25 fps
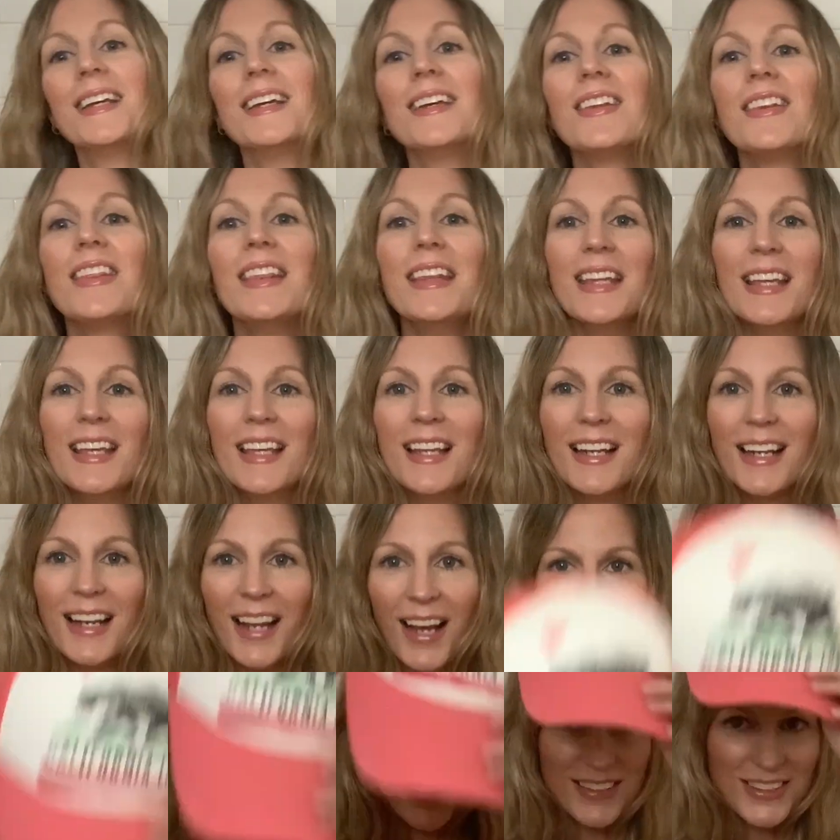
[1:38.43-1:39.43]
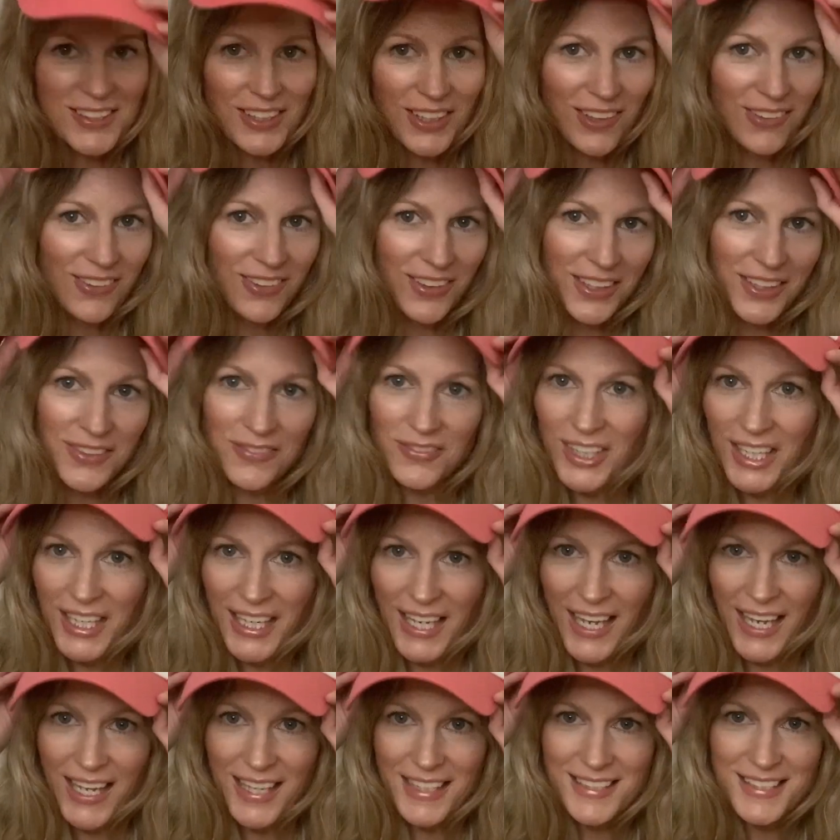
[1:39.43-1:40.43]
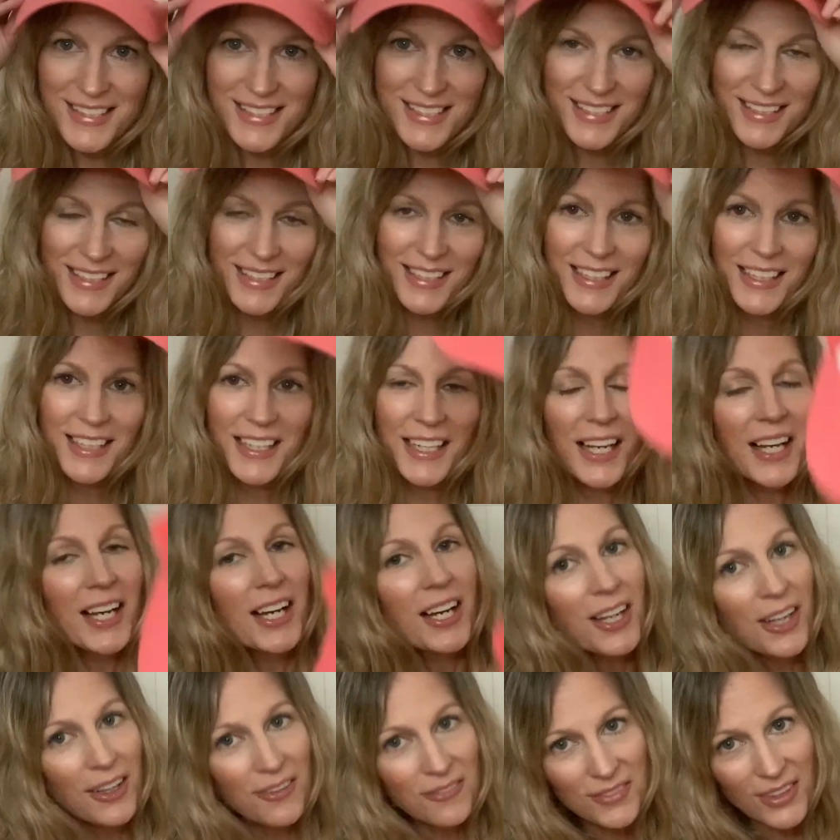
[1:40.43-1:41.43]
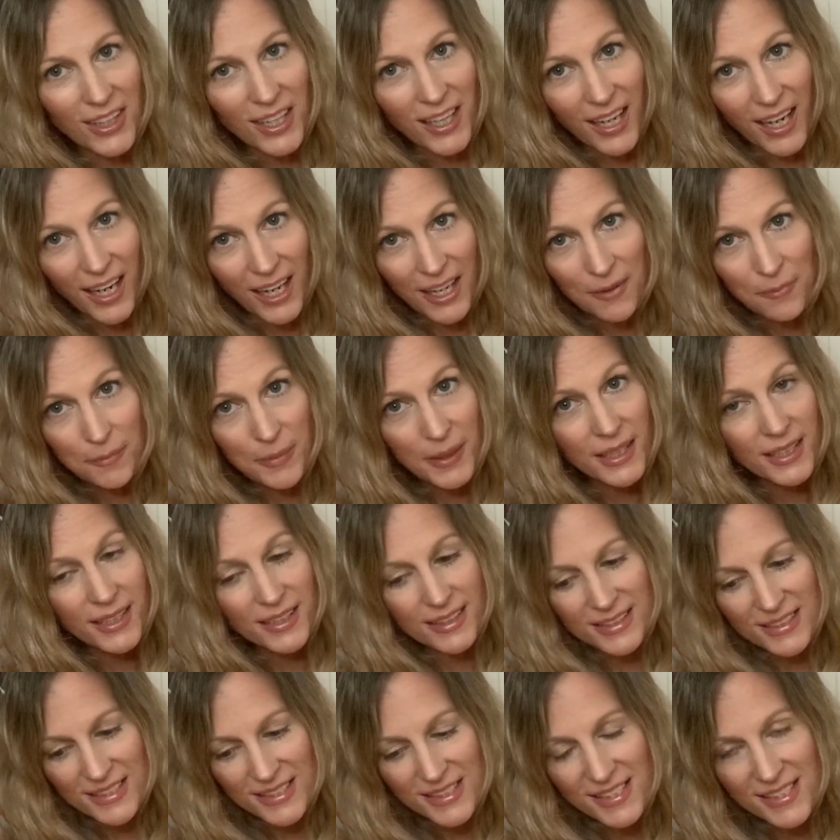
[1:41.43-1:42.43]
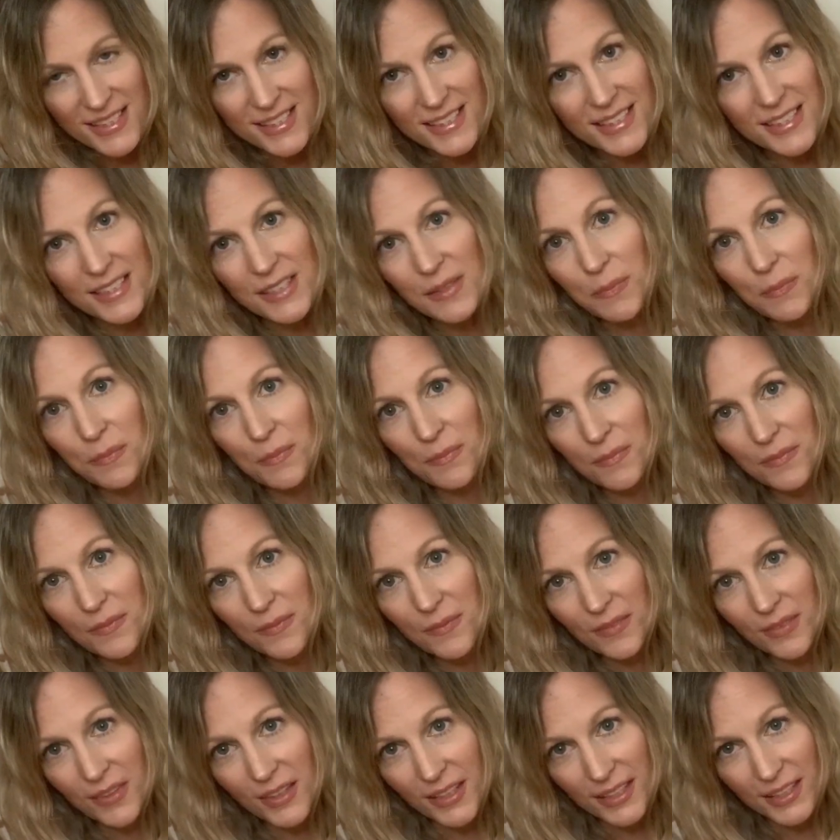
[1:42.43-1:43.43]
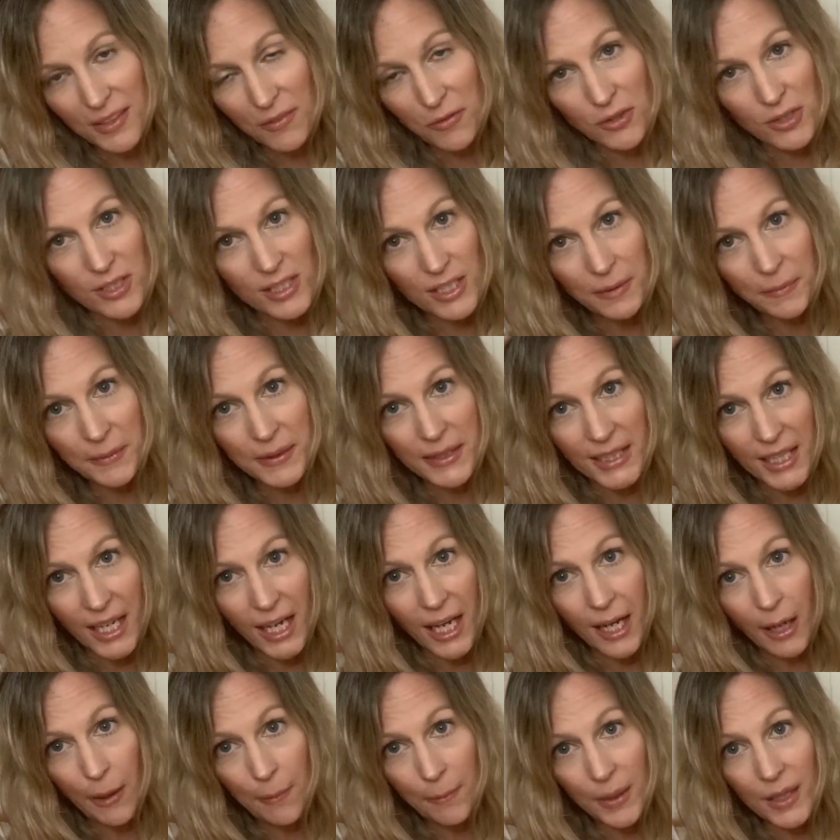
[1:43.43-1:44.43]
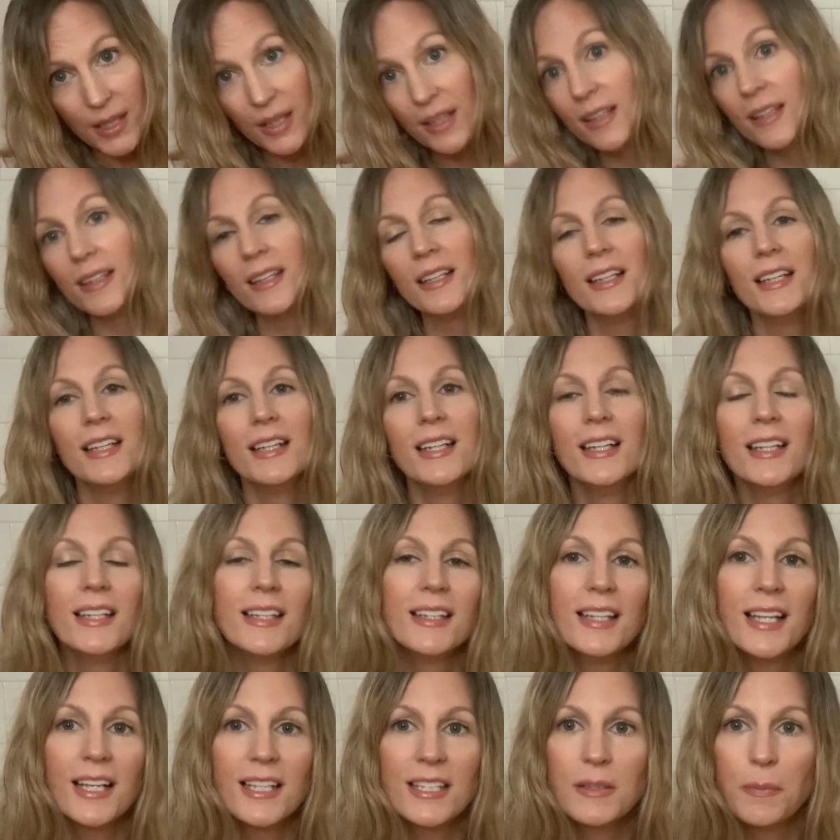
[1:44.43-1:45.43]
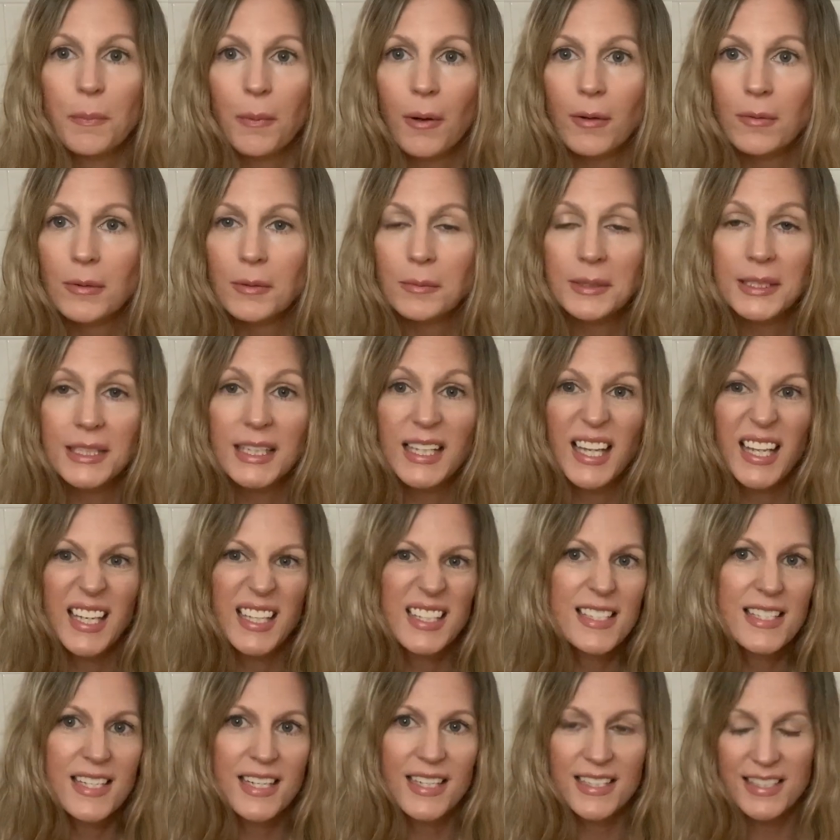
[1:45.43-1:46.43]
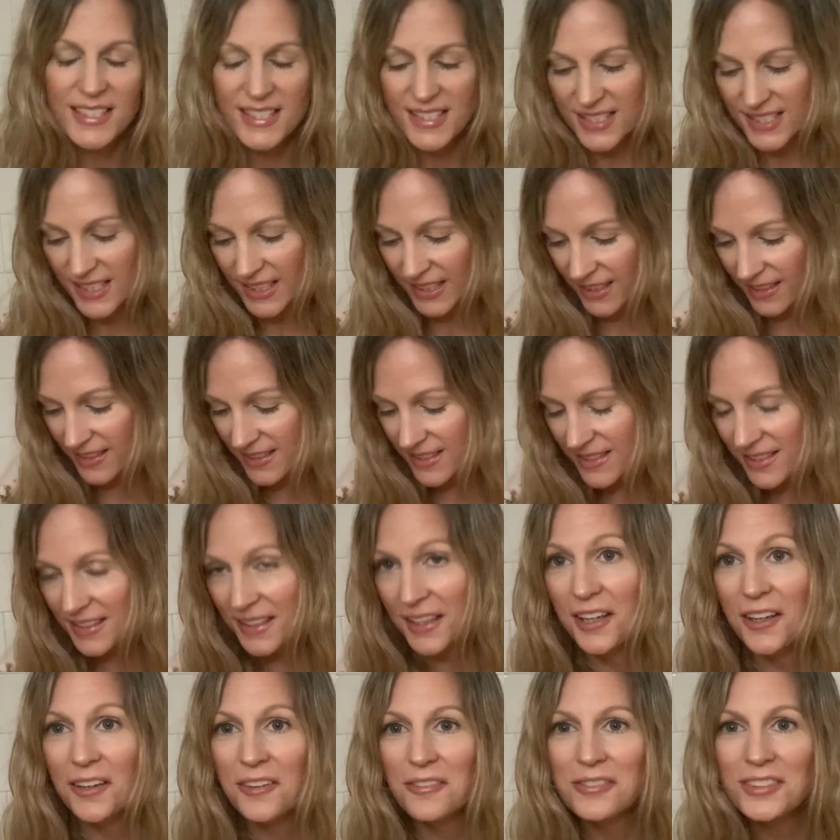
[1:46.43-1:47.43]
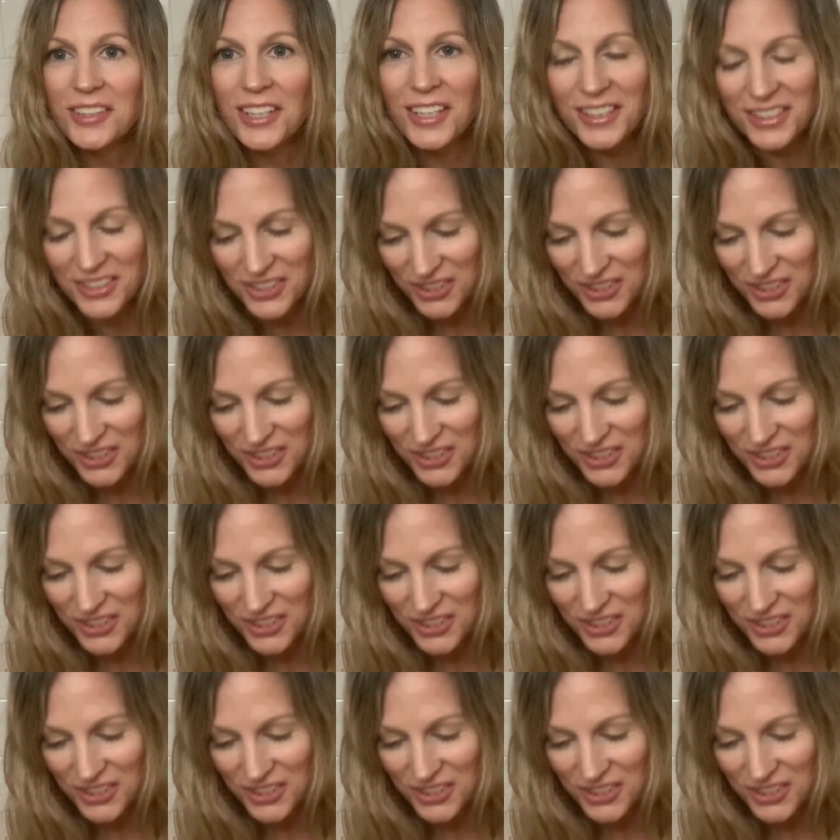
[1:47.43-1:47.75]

then I start wearing my hats. High buns is like, if you see me in a high bun, that's probably like day 6 of not